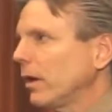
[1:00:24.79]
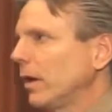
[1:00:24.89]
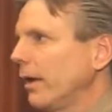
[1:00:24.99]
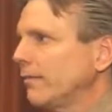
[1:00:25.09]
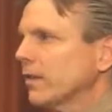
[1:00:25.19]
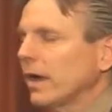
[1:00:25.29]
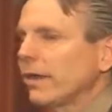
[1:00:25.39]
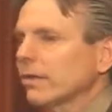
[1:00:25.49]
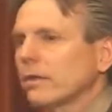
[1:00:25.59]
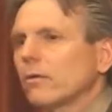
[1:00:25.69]

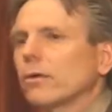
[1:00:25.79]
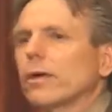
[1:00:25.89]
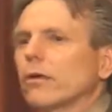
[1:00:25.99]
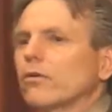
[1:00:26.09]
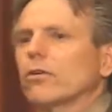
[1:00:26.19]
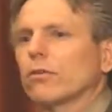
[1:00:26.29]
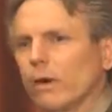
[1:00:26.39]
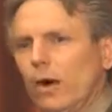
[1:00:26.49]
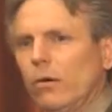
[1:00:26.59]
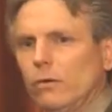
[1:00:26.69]
emphasize that we're here to
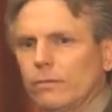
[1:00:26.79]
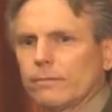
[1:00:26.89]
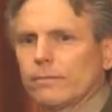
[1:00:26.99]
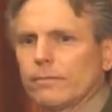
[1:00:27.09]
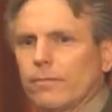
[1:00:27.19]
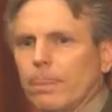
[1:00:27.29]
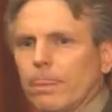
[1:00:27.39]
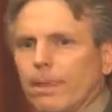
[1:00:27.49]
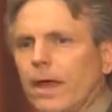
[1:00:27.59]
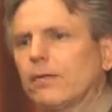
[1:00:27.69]
grow
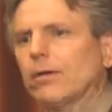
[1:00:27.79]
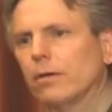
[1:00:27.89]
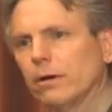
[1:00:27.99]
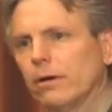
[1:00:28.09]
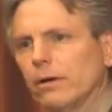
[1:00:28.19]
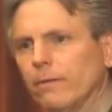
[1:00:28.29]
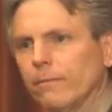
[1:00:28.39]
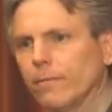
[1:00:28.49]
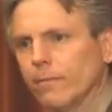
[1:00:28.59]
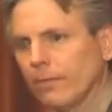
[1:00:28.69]
and to learn.
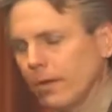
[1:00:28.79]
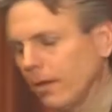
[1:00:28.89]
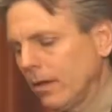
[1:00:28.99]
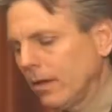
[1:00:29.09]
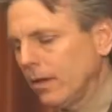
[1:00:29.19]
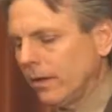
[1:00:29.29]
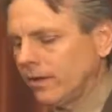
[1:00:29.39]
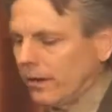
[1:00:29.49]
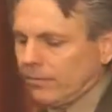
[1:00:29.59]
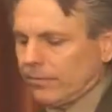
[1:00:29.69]

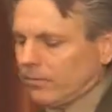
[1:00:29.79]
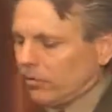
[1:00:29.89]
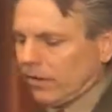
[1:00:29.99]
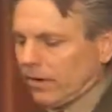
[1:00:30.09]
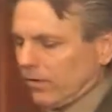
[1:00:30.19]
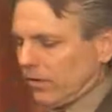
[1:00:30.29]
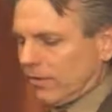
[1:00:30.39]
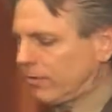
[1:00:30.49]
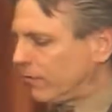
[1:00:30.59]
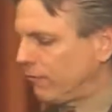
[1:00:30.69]
And I'll give you
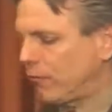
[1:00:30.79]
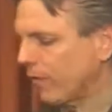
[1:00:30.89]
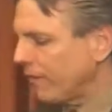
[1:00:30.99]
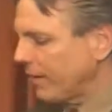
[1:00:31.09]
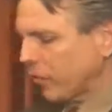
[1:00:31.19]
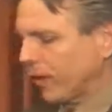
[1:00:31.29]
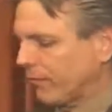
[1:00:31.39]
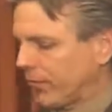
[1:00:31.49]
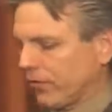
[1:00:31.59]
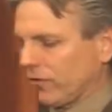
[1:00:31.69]
4 or 5
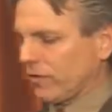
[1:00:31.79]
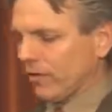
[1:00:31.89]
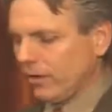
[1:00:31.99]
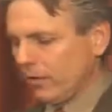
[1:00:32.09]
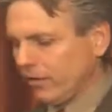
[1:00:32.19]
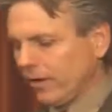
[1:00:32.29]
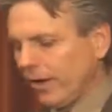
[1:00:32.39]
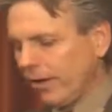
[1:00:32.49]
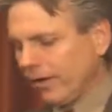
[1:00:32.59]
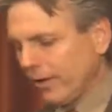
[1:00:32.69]
quick verses because I know you're
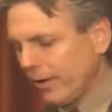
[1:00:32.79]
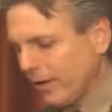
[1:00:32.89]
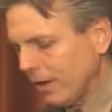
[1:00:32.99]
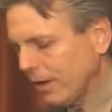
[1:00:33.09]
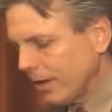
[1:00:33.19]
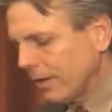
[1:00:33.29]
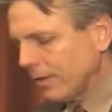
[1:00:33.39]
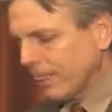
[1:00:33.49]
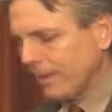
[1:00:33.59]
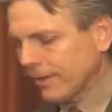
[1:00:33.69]
tired.
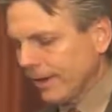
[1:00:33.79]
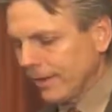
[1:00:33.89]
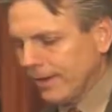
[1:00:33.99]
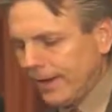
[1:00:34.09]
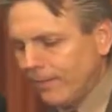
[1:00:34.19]
It says,